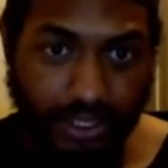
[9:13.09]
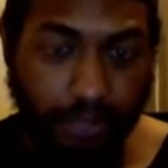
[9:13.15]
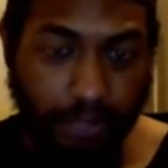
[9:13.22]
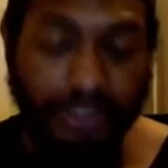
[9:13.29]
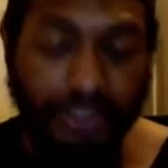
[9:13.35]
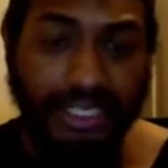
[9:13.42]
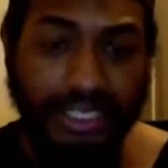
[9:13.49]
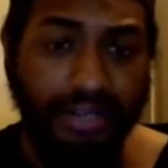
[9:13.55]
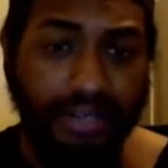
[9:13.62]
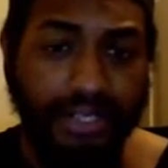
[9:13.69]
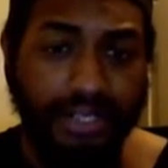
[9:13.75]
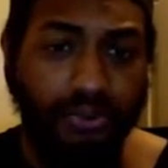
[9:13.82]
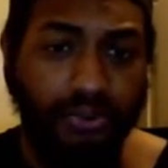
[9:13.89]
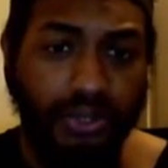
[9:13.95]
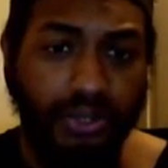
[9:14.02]
personality
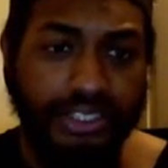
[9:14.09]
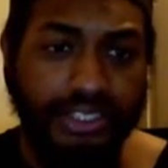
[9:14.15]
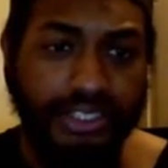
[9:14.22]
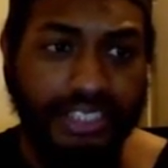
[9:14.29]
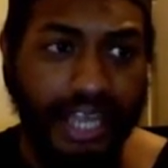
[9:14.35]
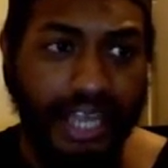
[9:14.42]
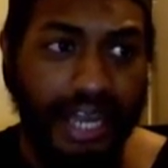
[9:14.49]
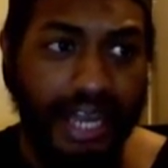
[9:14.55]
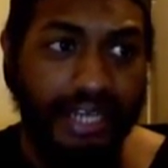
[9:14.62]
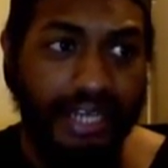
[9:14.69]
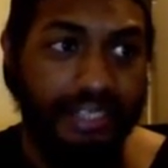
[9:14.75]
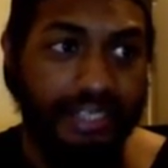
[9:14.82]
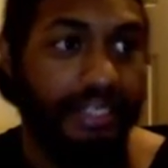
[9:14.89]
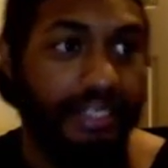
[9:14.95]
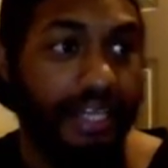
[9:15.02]
quirks,
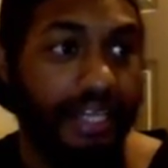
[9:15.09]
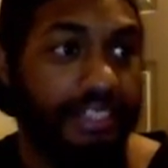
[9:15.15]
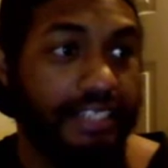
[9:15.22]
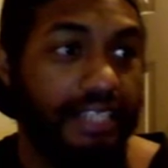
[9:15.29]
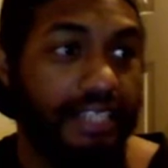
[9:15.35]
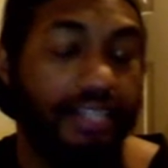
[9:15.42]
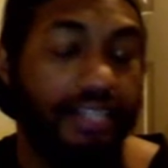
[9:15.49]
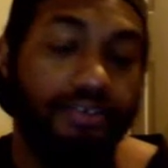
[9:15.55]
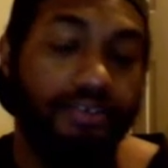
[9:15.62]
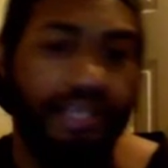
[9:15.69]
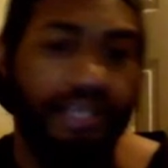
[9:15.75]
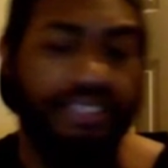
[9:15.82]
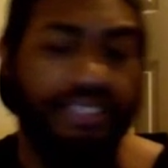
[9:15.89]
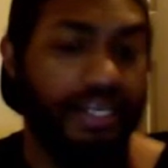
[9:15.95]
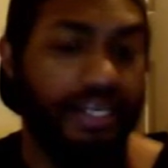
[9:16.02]
and you
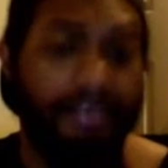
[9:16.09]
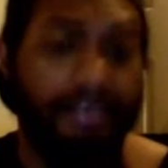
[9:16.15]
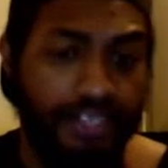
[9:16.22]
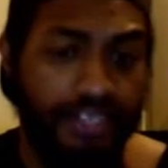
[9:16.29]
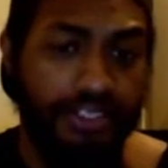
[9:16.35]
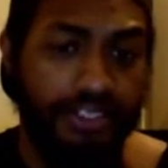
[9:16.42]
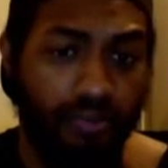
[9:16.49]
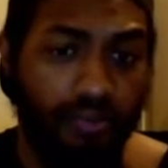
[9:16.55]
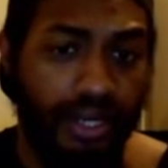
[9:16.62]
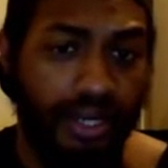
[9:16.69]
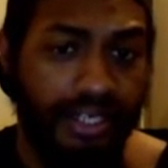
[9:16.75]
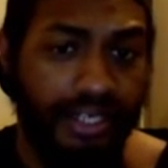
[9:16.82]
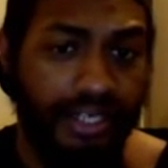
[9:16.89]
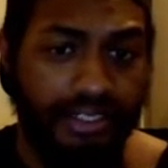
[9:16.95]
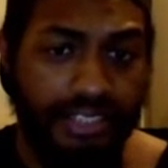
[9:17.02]
basically have Kirsten
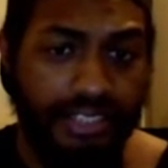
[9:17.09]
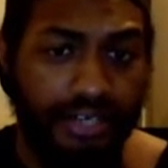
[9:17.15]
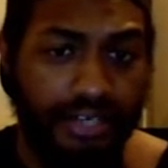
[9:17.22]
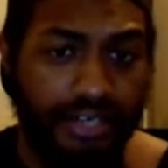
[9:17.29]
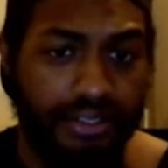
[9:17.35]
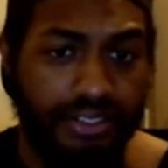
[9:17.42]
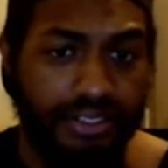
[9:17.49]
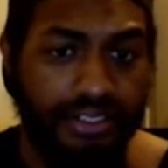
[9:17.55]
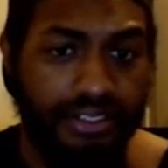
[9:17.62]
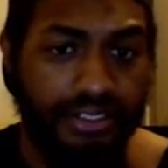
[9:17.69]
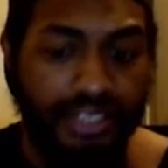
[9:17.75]
Wiig's character.